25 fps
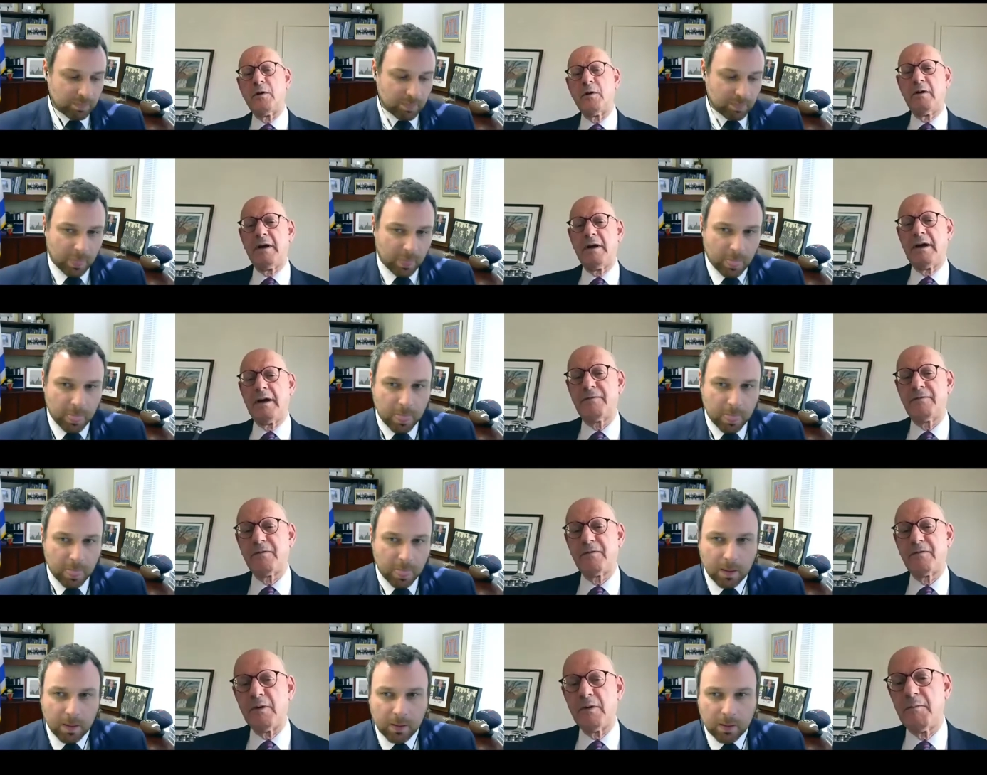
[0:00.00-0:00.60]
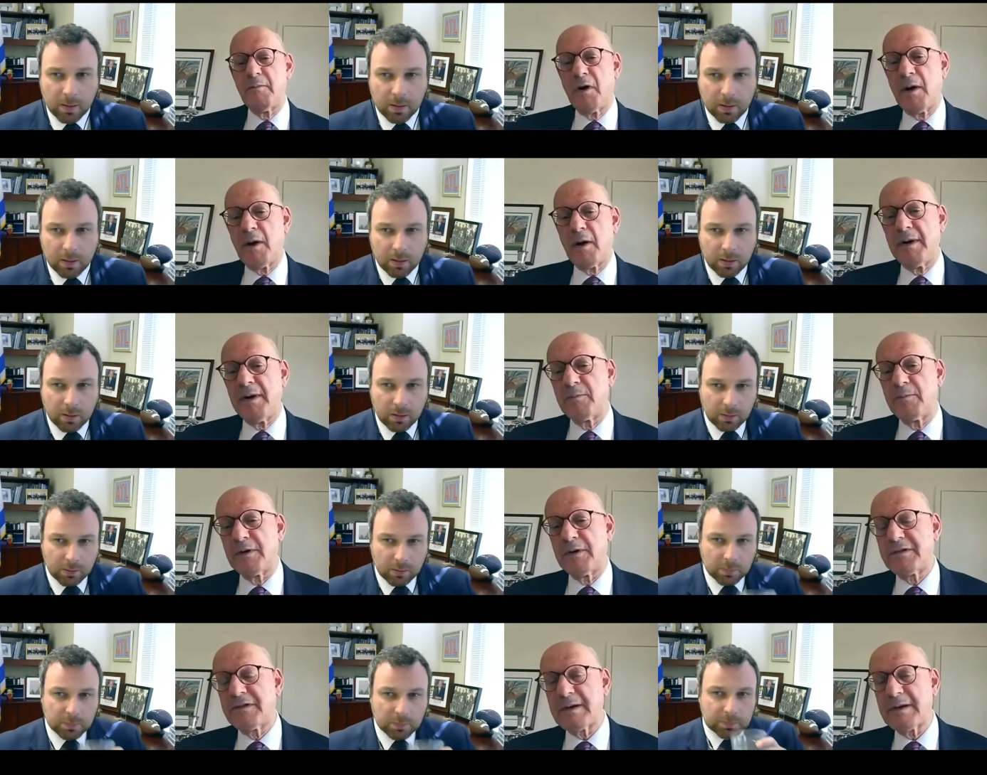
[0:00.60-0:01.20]
Speaker 1: uh, for a moment.
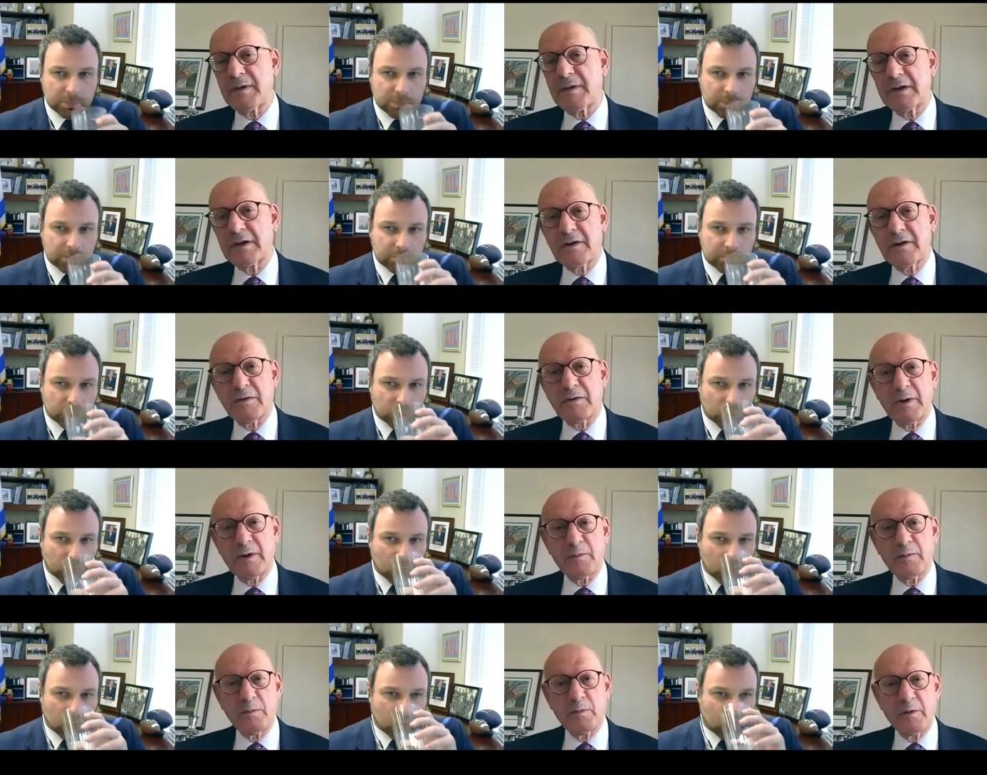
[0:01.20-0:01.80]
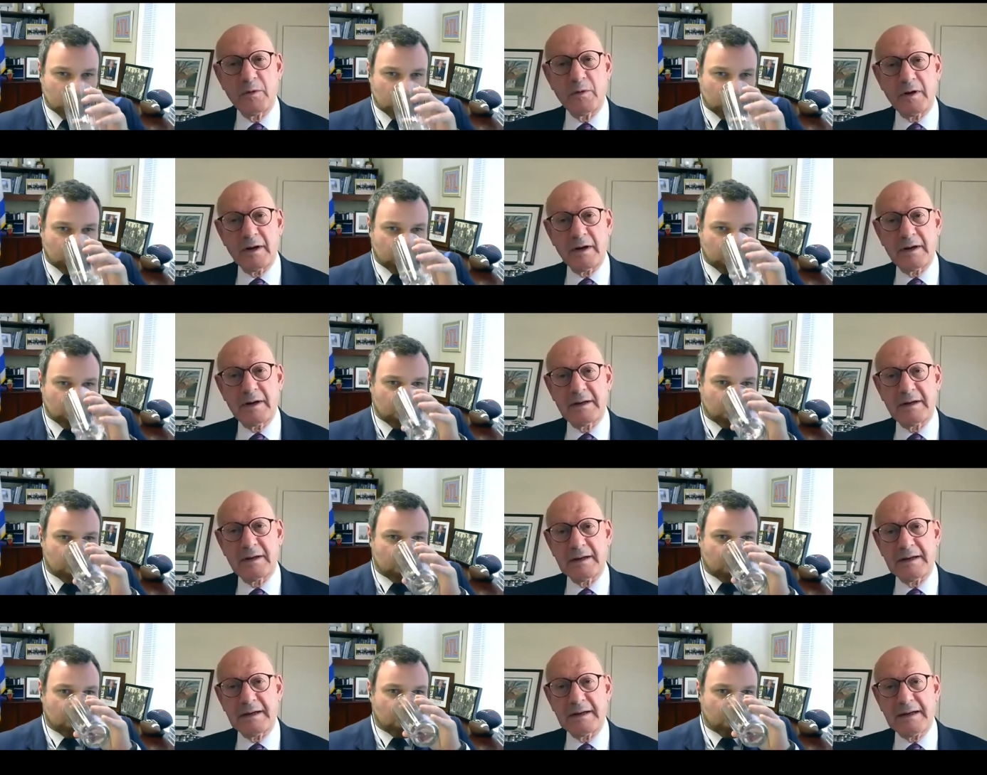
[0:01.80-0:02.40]
What's some of the current work
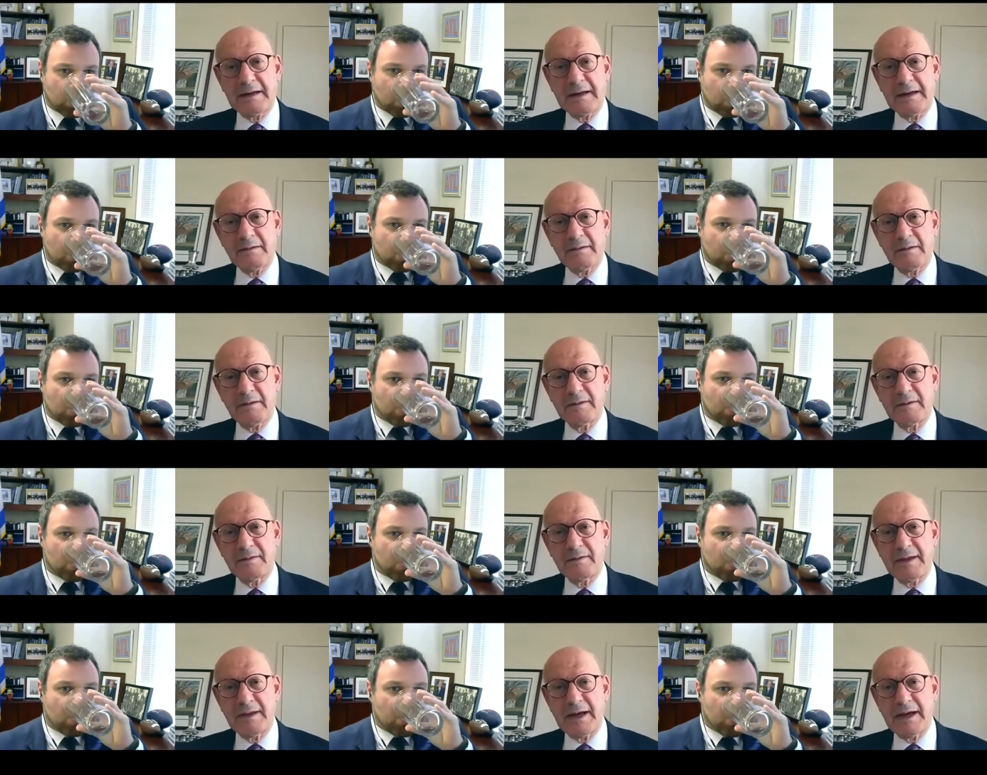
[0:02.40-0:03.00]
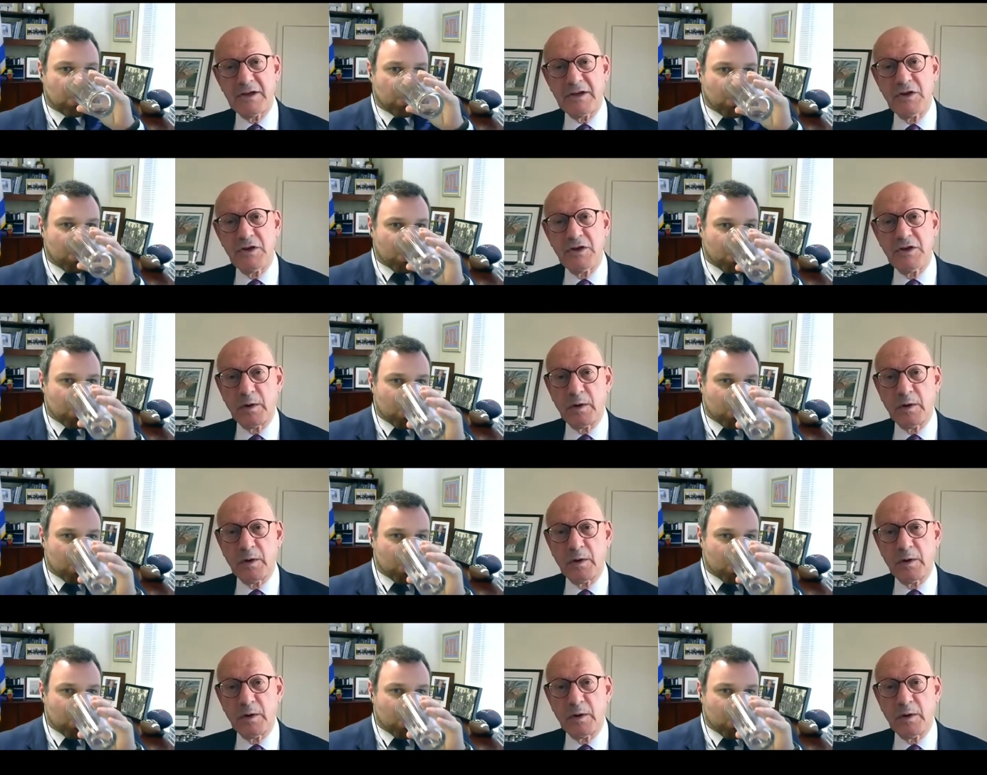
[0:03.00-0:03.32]
uh, that you're